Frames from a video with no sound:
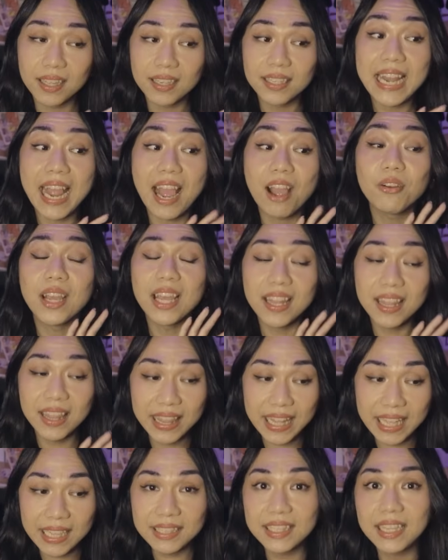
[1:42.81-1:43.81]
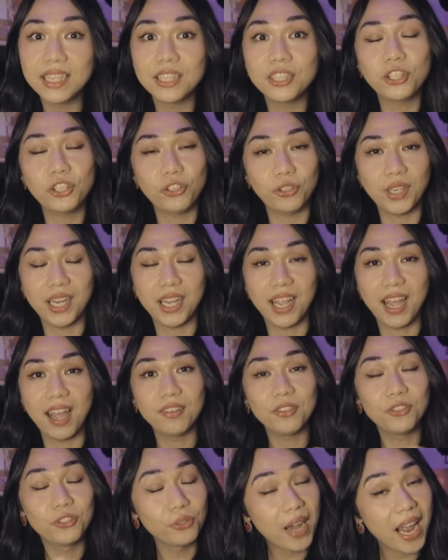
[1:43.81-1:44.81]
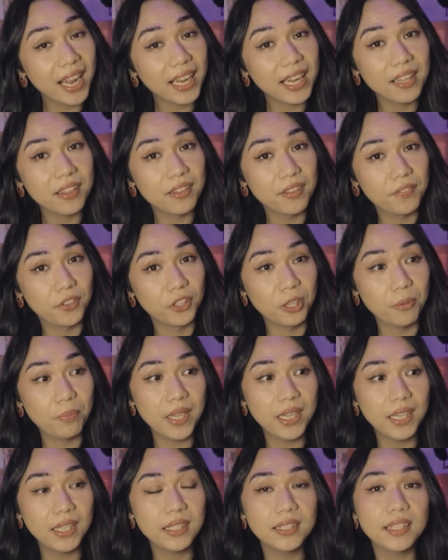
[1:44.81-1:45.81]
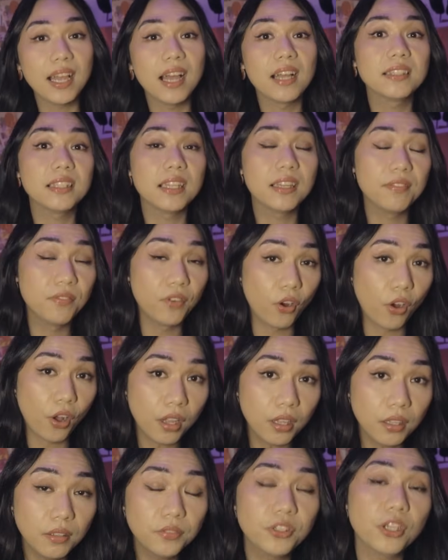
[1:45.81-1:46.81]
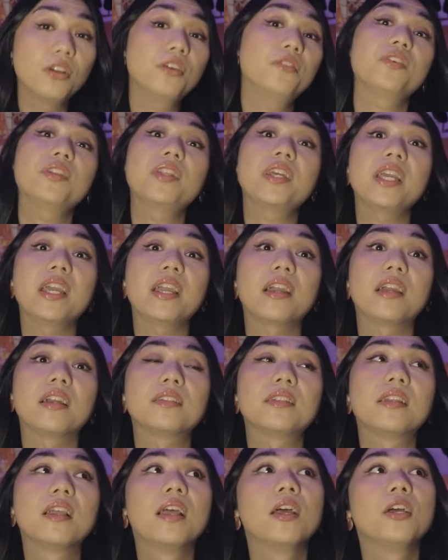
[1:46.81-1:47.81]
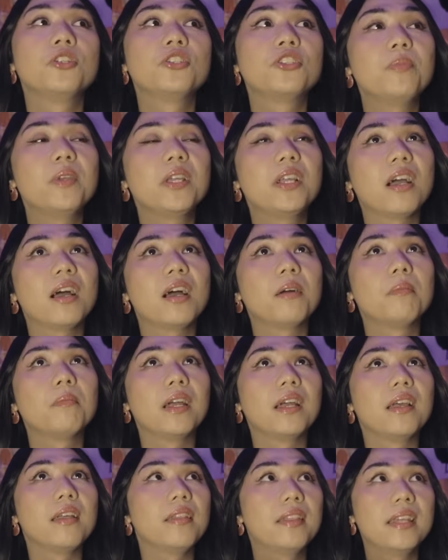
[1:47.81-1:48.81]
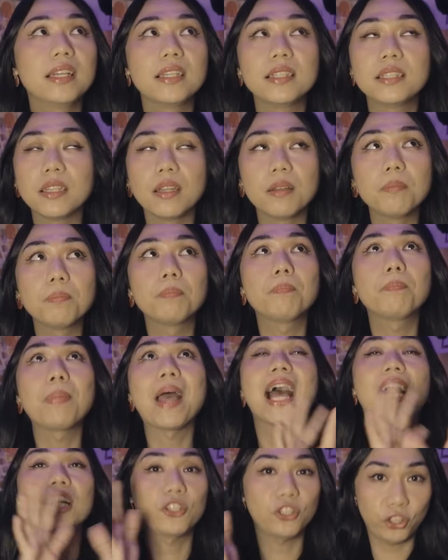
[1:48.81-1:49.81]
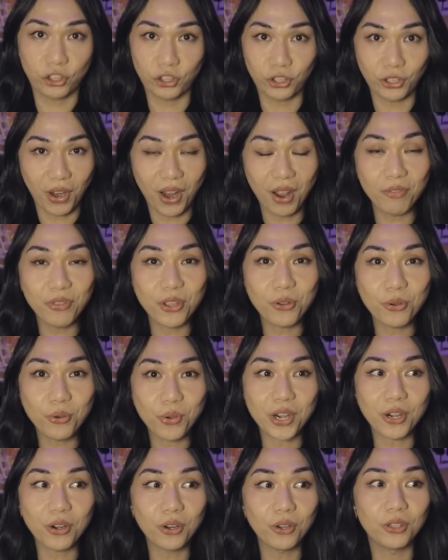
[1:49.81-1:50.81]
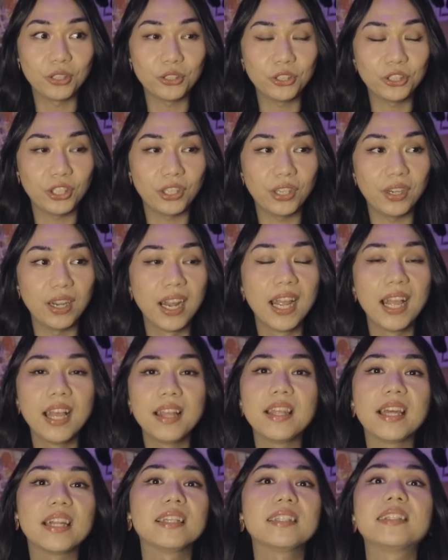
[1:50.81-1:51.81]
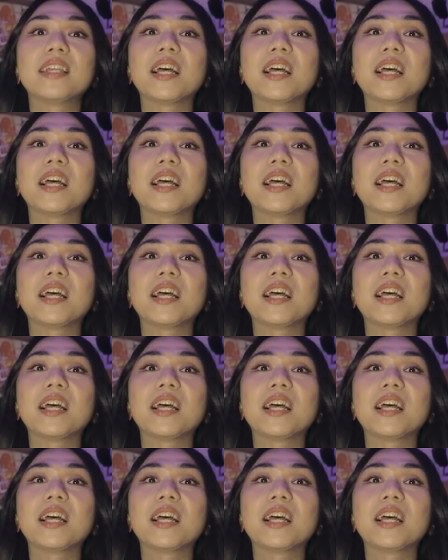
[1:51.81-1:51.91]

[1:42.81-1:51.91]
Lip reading: Now, this history of drag in the Philippines has evolved over the years to become this patch of the queer culture that is